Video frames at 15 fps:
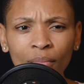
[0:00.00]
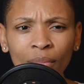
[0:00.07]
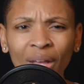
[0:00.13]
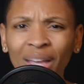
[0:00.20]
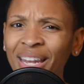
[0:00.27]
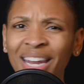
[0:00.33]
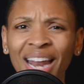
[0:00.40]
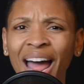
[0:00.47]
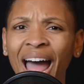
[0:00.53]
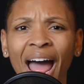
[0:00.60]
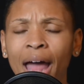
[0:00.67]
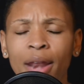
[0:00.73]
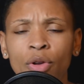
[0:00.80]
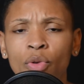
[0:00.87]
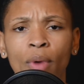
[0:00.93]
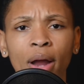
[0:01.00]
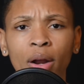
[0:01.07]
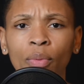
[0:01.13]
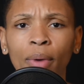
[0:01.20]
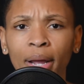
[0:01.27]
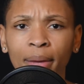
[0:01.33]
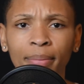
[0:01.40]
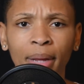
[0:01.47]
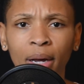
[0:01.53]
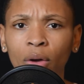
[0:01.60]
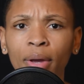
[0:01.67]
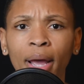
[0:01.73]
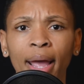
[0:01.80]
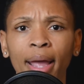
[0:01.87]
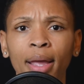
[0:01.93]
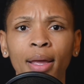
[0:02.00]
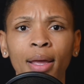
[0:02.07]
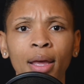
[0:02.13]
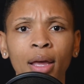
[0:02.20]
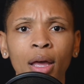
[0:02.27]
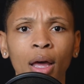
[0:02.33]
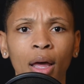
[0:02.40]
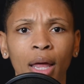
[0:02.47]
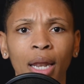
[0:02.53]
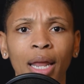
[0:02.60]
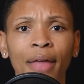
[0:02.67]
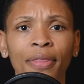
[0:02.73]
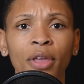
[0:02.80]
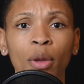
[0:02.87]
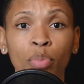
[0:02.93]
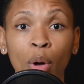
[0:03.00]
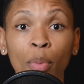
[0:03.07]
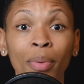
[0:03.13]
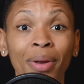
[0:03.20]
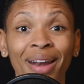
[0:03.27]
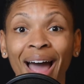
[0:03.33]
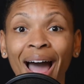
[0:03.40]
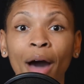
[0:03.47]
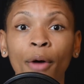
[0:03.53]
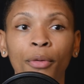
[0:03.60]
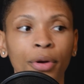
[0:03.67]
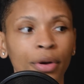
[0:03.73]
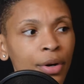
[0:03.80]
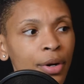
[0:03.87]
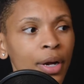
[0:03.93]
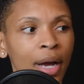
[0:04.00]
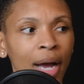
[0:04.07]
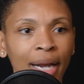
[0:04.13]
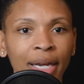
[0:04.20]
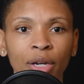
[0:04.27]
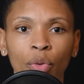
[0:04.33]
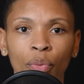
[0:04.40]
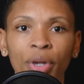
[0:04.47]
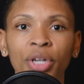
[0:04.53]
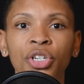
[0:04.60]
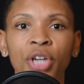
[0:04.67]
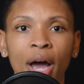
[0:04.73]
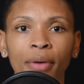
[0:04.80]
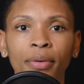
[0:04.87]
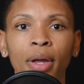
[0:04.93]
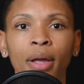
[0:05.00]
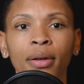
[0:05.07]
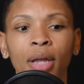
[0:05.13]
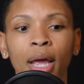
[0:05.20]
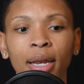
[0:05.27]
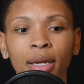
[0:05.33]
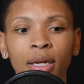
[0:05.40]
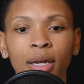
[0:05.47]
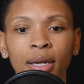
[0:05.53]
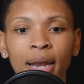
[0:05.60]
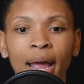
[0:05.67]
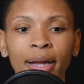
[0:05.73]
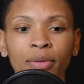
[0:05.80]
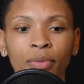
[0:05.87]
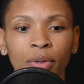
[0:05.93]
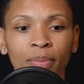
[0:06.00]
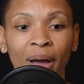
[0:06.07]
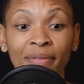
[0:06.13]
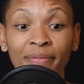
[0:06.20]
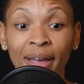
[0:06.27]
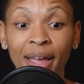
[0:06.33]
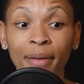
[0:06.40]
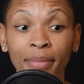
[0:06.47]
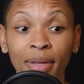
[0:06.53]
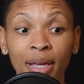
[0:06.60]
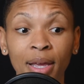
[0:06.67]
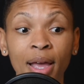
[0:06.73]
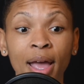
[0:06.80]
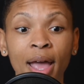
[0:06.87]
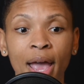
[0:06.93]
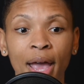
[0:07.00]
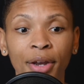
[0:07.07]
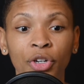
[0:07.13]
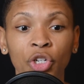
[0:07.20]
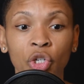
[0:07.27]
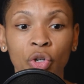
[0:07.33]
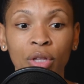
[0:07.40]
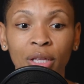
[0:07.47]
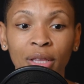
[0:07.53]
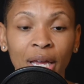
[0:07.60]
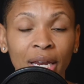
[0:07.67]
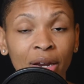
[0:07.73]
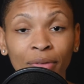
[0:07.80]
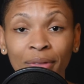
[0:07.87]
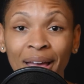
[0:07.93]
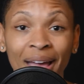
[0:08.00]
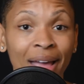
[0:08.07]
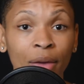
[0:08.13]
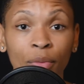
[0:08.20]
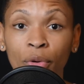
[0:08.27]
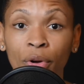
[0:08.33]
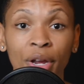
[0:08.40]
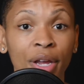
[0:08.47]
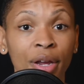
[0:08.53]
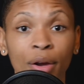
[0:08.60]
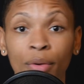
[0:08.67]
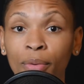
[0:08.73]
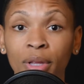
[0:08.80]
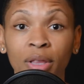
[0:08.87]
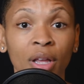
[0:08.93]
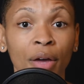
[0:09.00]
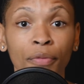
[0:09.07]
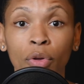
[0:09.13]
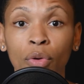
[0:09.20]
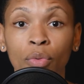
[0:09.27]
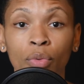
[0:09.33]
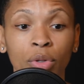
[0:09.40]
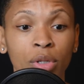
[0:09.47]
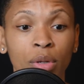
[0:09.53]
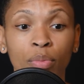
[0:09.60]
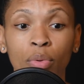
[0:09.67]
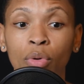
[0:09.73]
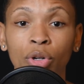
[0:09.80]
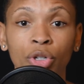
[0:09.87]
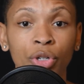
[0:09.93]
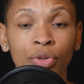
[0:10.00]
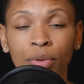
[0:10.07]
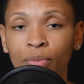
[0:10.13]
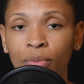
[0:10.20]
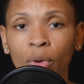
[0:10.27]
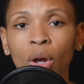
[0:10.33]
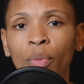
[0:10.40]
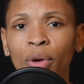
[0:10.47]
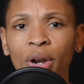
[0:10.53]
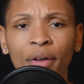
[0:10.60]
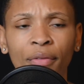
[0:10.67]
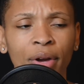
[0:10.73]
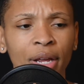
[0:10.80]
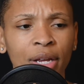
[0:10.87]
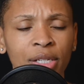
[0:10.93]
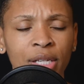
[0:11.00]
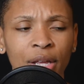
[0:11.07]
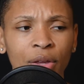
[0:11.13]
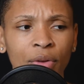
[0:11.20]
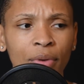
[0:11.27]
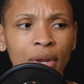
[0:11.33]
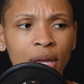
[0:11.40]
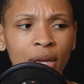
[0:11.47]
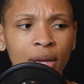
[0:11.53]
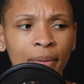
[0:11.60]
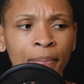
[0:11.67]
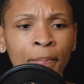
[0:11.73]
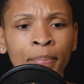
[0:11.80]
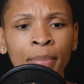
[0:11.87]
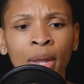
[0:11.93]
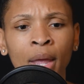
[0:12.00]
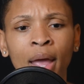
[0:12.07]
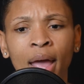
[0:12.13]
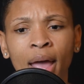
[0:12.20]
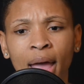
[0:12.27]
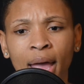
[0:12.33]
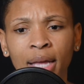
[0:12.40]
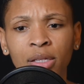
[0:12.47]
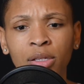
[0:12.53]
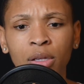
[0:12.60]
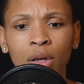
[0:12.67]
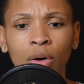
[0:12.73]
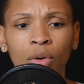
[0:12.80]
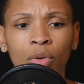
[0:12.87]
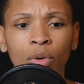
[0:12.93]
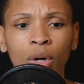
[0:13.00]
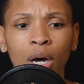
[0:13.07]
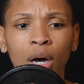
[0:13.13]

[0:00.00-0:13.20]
And then I knew right away, I'm like, okay, at the appropriate hour, I need to reach out and connect with my family and ensure that they know that, hey, we're here, we love you, we support you, and whatever it is that you need. And so